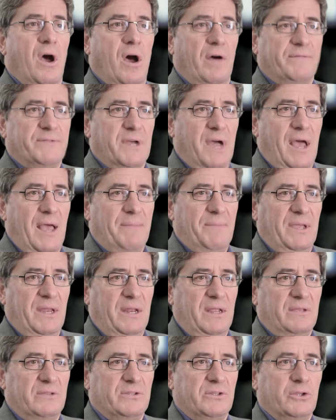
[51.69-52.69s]
of
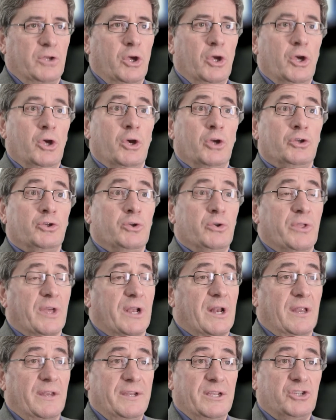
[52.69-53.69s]
diabetes, to the
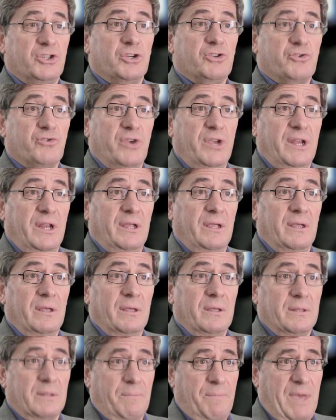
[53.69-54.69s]
clinician treating
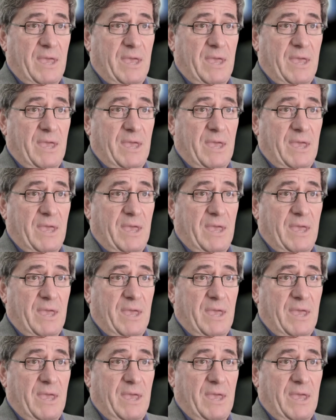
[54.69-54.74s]
the